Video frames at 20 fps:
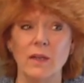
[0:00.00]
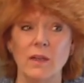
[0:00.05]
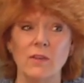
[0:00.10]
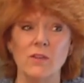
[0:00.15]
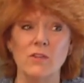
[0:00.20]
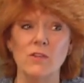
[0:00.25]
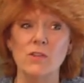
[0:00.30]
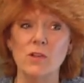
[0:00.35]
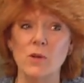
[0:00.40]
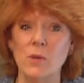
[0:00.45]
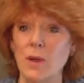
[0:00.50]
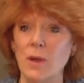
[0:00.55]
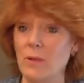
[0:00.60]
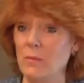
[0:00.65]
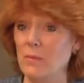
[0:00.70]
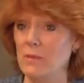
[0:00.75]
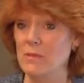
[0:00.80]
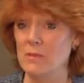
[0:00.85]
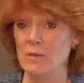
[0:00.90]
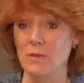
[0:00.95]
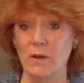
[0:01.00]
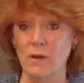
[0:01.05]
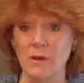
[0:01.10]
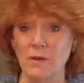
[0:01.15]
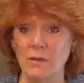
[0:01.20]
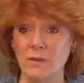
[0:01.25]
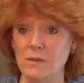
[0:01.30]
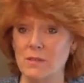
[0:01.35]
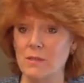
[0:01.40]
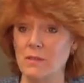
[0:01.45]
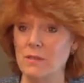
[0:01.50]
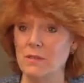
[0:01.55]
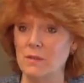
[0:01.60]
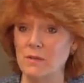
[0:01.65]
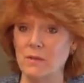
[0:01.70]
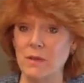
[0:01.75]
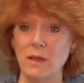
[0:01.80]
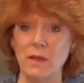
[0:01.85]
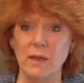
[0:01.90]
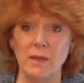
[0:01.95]
So I was honored to do
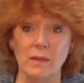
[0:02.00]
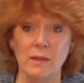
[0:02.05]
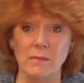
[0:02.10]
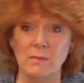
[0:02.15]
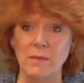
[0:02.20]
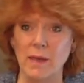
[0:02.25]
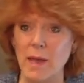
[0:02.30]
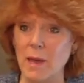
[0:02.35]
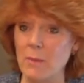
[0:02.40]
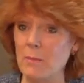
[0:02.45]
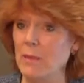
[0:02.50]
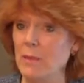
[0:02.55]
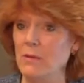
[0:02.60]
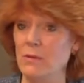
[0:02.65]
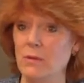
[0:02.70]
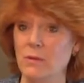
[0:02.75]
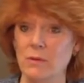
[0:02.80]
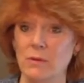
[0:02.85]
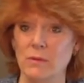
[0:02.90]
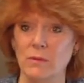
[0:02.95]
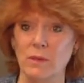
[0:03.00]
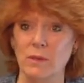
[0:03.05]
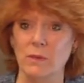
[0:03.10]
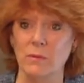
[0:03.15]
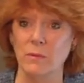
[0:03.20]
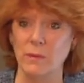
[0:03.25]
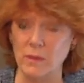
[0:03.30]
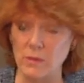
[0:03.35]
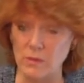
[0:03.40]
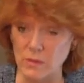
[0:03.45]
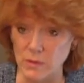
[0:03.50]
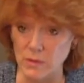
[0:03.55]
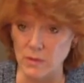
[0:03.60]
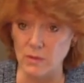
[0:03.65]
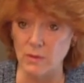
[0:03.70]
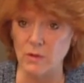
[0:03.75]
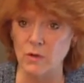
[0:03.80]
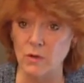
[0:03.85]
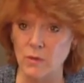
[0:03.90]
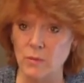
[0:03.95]
that and happy to, and went to her
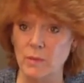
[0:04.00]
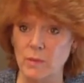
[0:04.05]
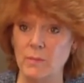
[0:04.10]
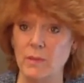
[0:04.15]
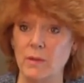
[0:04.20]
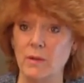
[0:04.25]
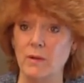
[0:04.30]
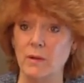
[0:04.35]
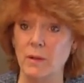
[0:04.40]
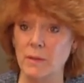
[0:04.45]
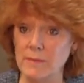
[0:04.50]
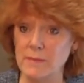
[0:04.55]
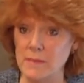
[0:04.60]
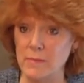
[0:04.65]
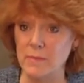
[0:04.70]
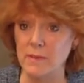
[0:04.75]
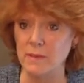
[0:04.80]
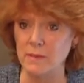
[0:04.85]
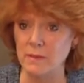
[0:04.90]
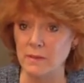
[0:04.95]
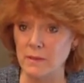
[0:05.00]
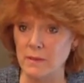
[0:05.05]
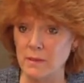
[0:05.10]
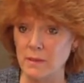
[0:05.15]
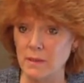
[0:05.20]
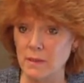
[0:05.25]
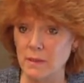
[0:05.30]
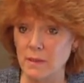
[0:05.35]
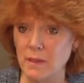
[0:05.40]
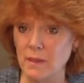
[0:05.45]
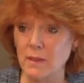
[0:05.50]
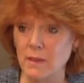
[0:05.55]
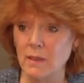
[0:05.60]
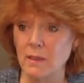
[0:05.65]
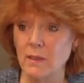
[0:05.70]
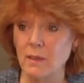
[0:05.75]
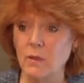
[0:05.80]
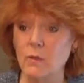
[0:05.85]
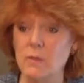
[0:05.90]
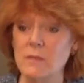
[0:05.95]
home and met her husband,
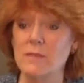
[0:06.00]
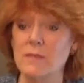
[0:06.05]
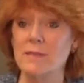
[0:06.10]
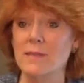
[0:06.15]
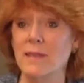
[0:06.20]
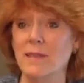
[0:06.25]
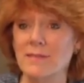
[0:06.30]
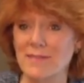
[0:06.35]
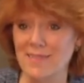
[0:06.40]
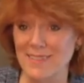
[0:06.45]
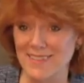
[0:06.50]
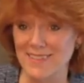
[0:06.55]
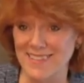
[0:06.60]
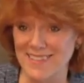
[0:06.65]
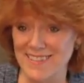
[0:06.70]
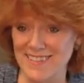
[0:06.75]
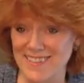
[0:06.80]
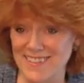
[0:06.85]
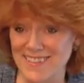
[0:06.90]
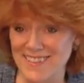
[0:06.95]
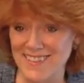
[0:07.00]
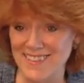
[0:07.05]
who's a dentist,